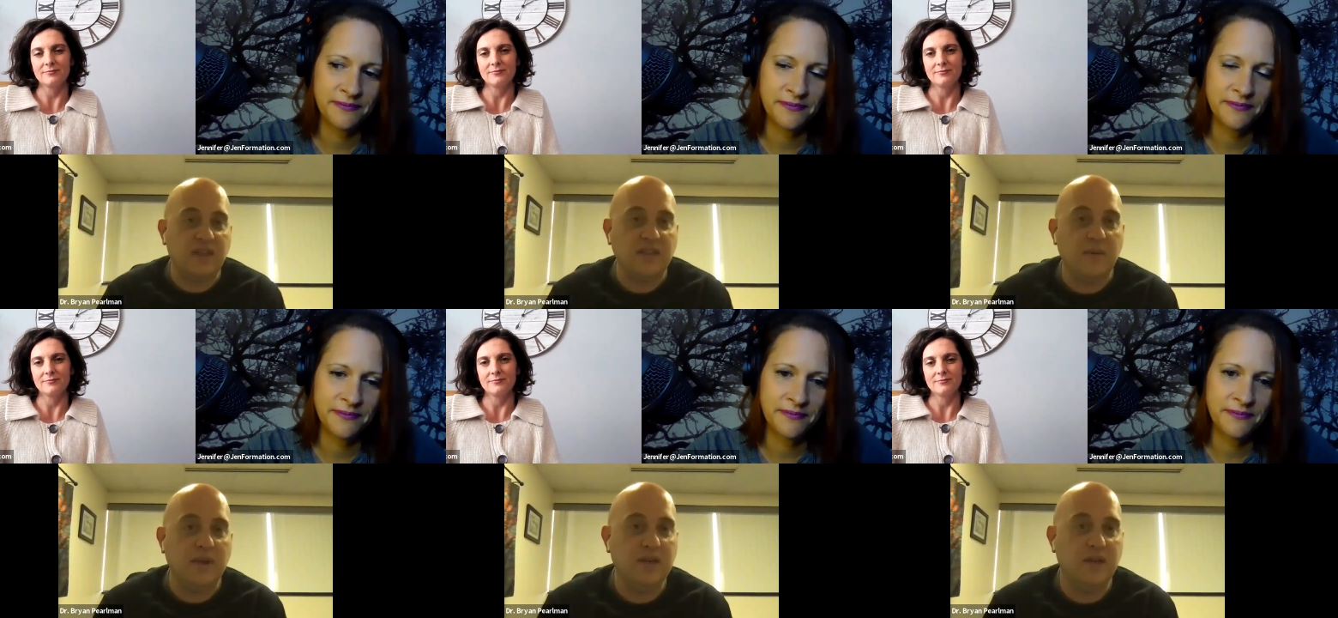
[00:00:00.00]
Speaker 1: in
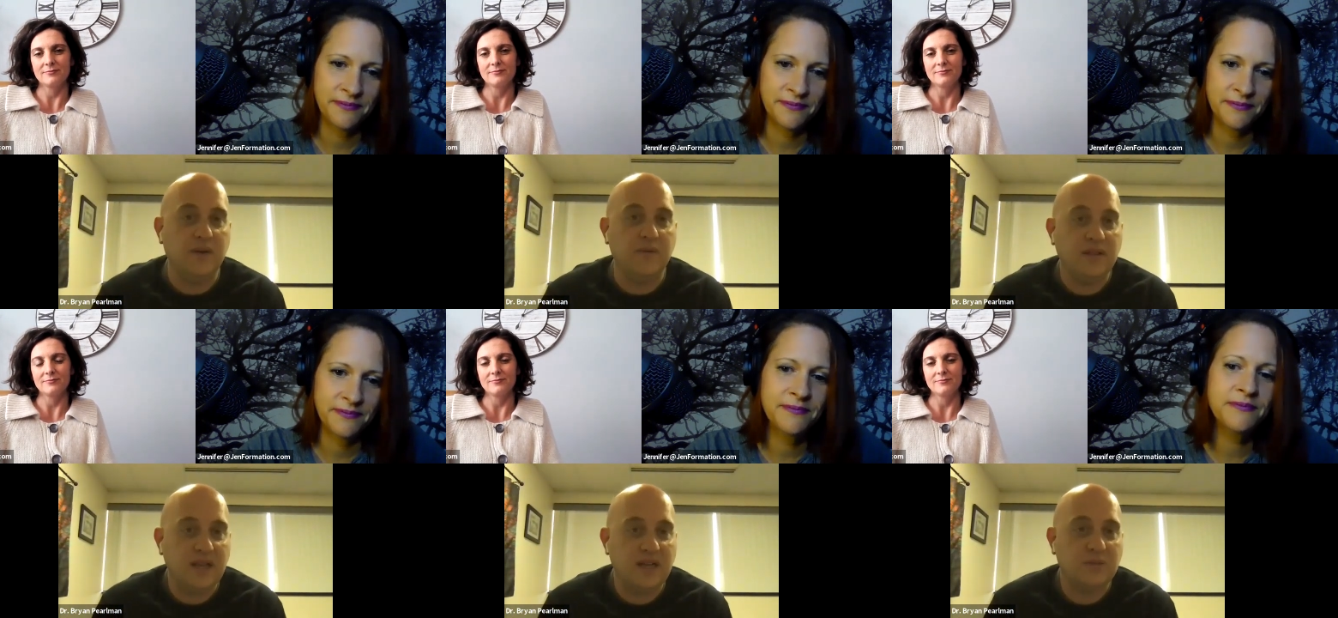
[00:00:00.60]
everything that we
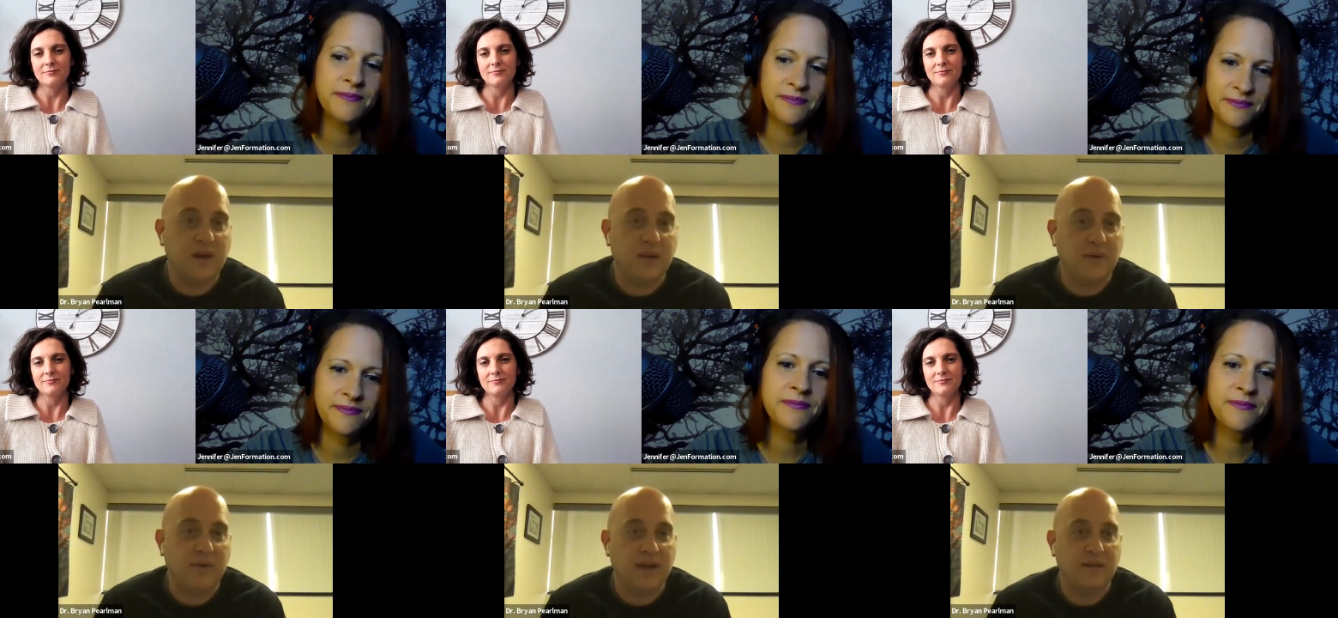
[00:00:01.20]
do.
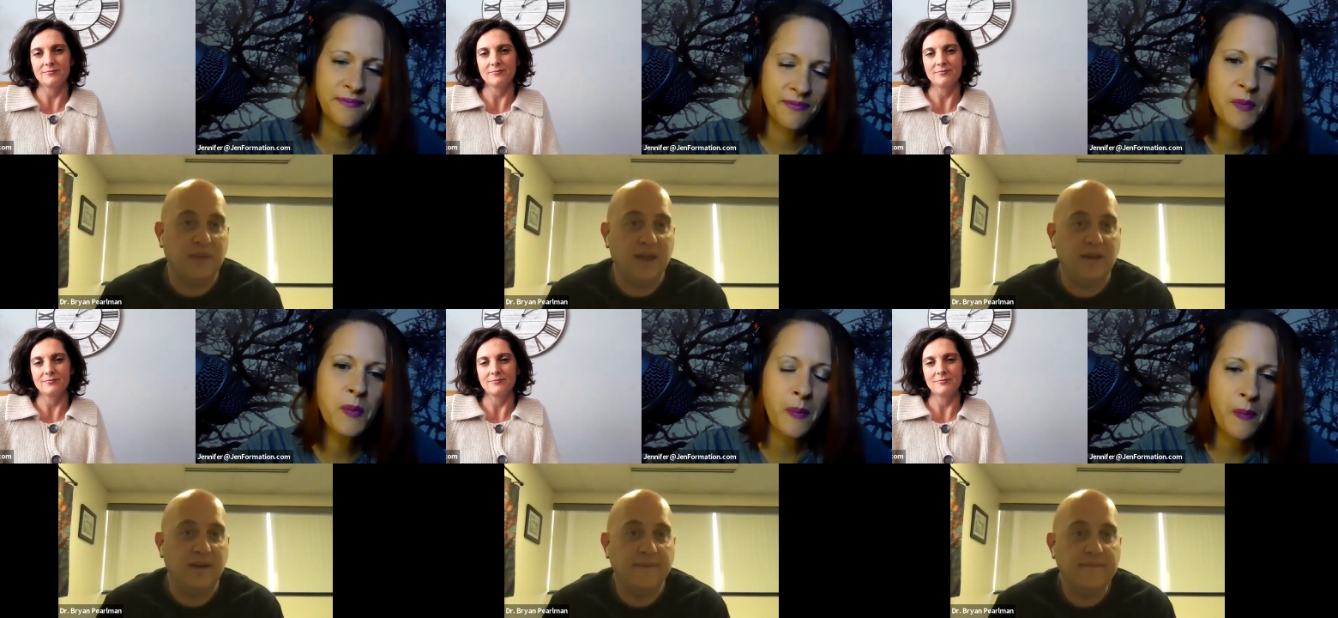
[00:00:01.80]
That's what I would
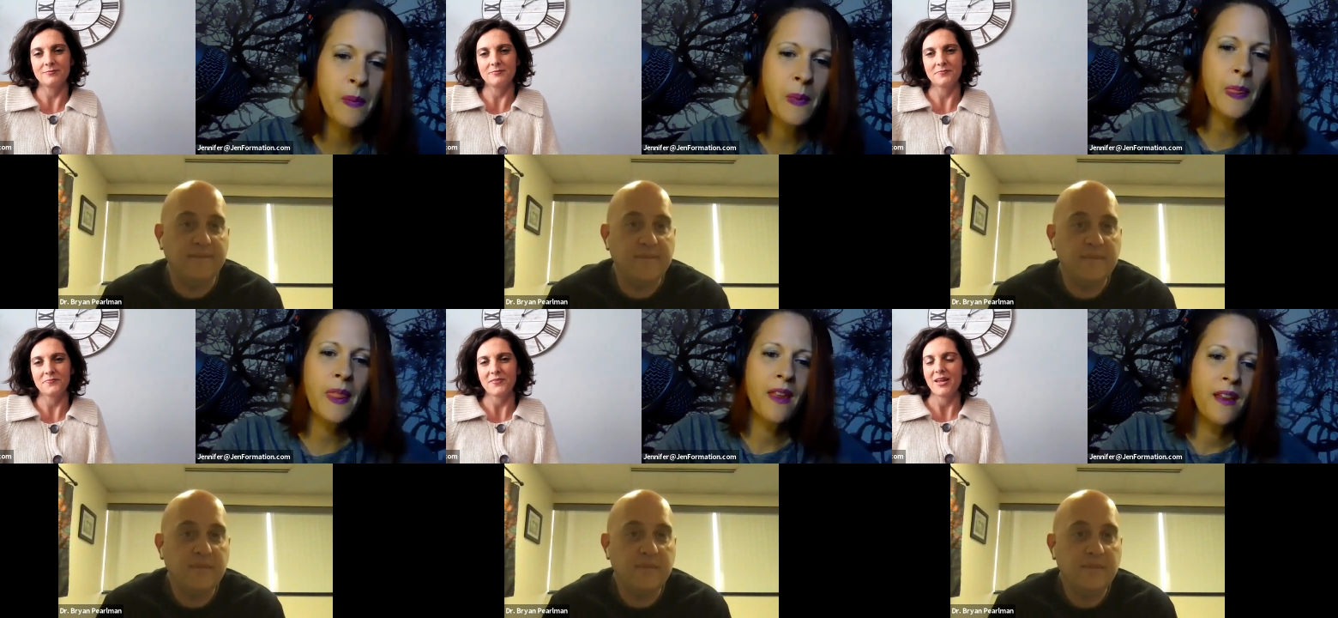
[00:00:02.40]
recommend.
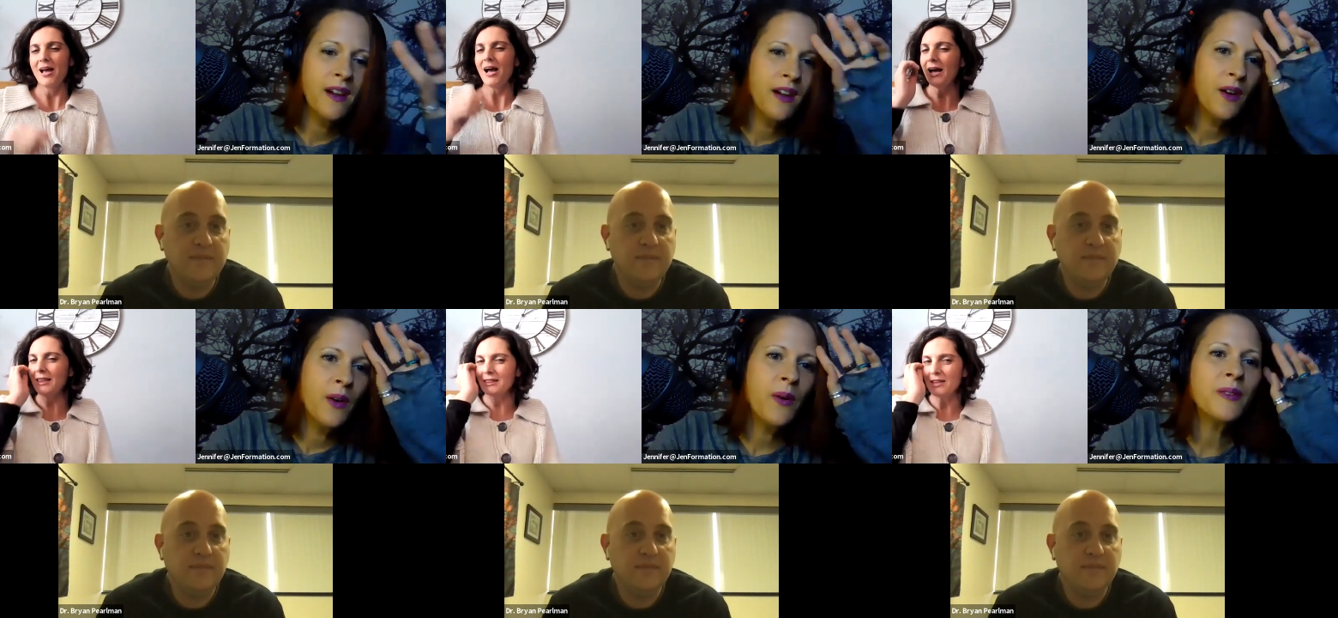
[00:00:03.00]

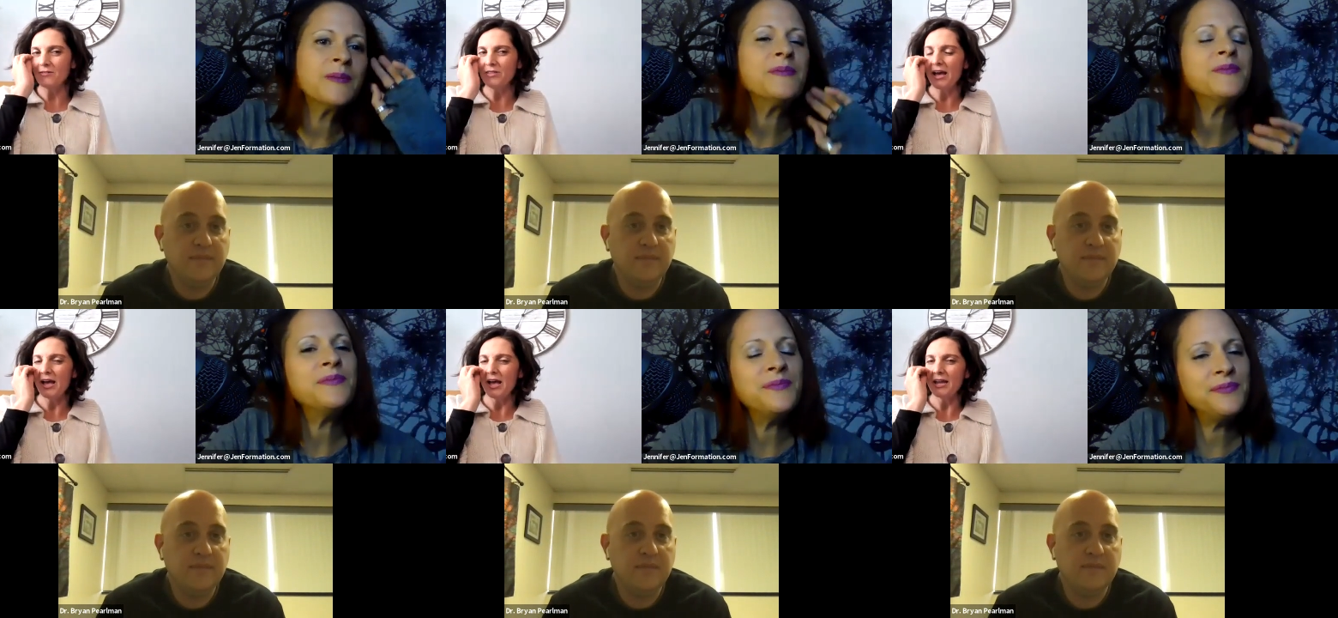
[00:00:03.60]
Speaker 2: I love
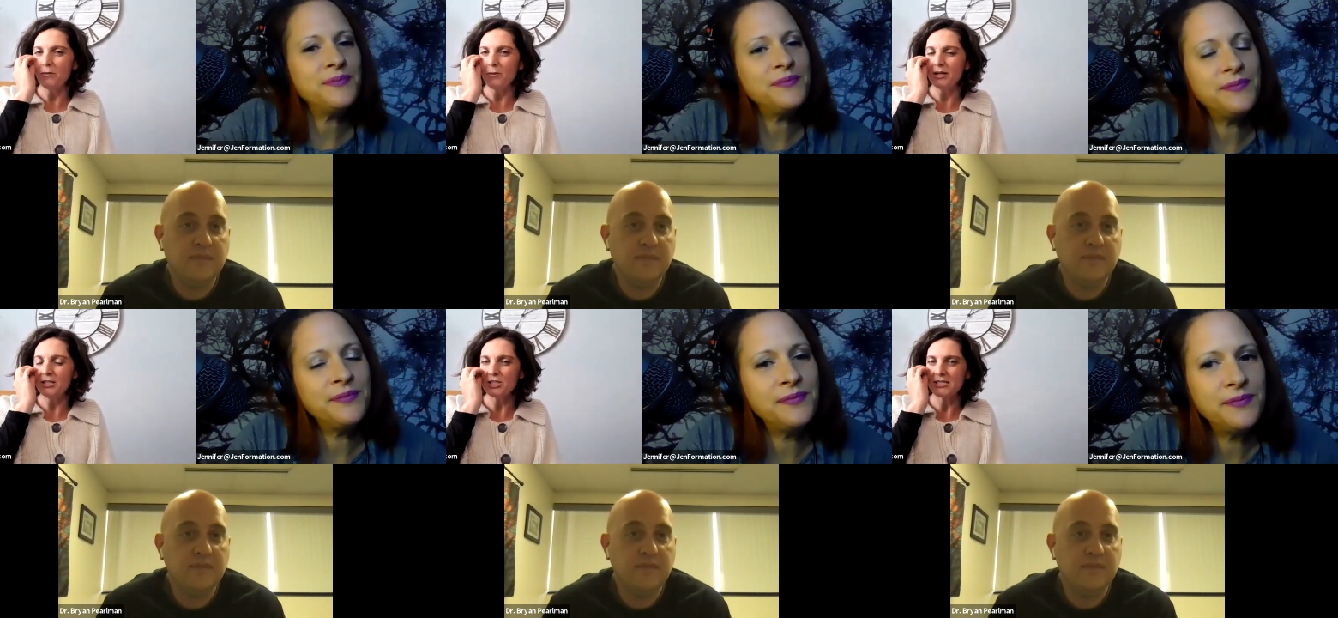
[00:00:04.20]
that. And I
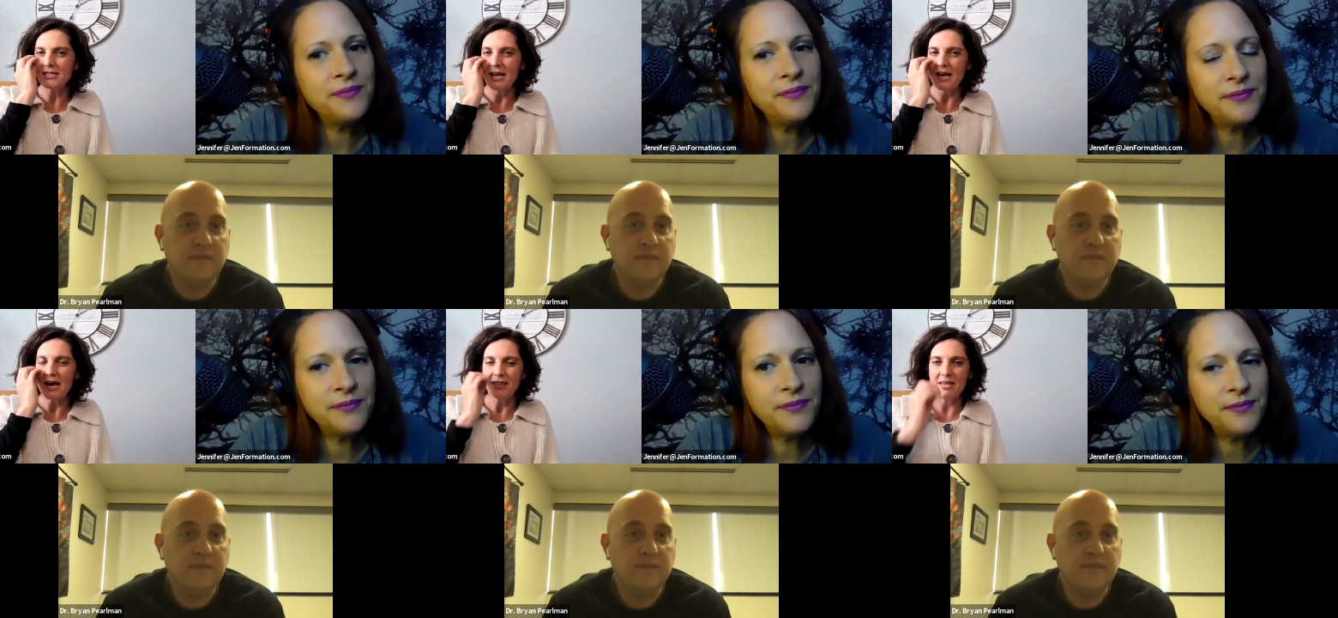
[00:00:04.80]
want to just say,
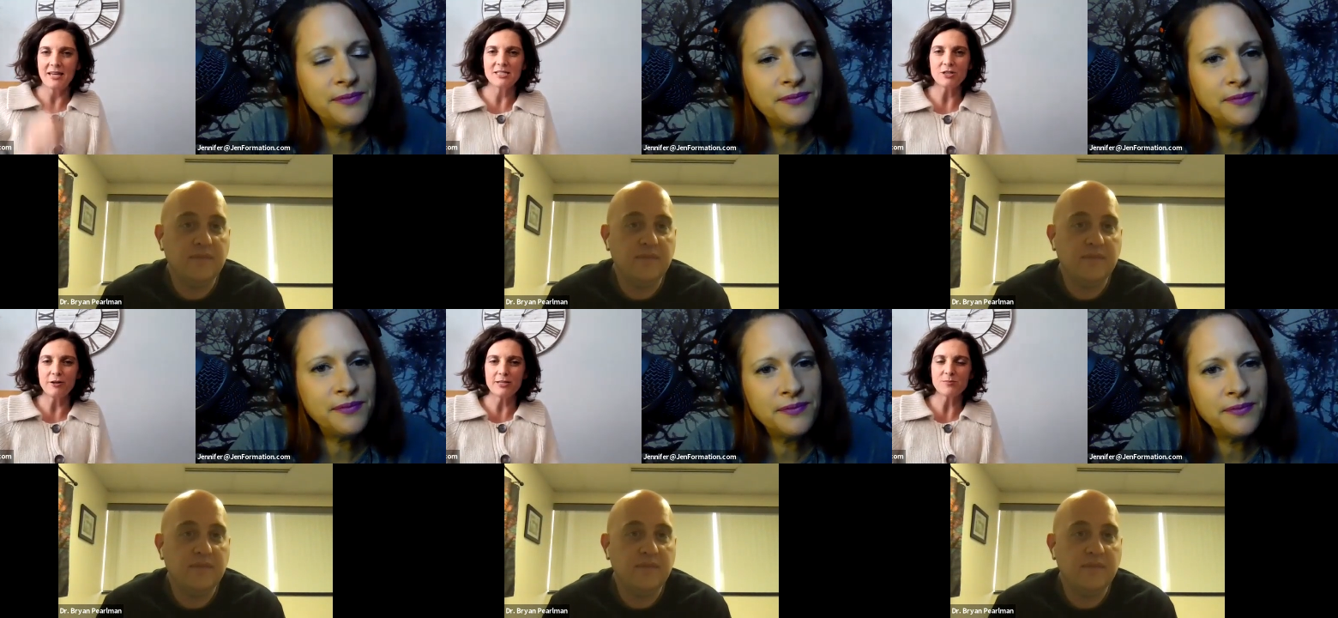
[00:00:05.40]
I think in
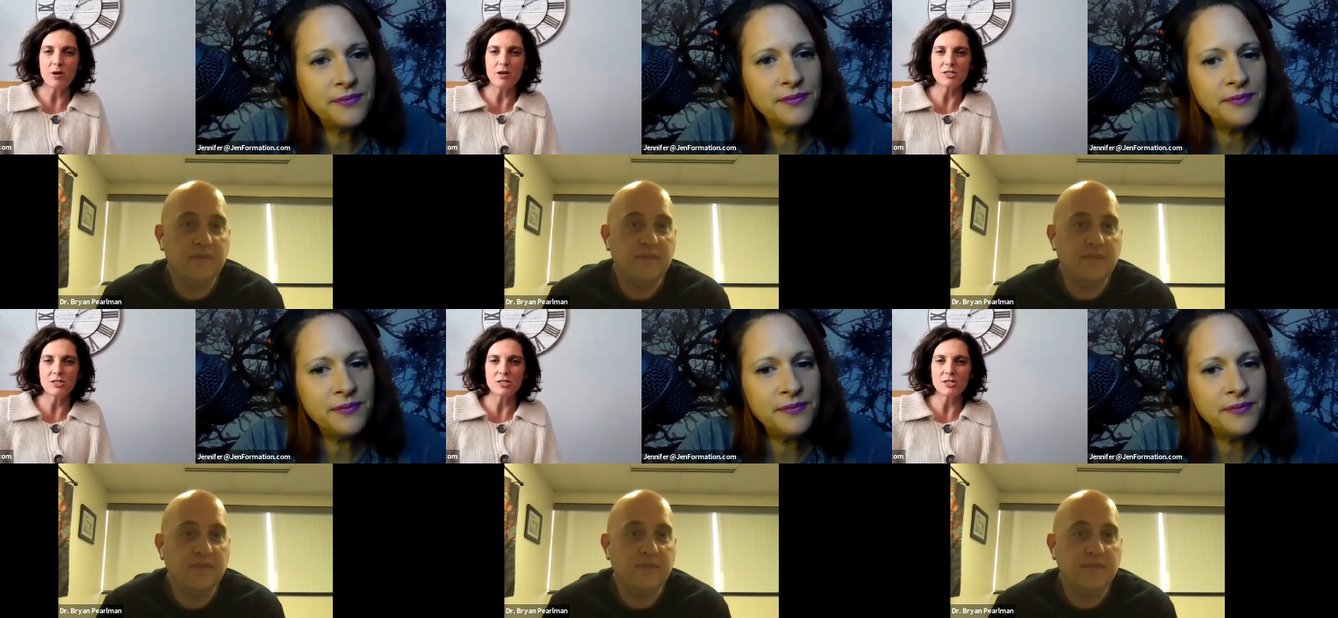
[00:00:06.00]
starting small, it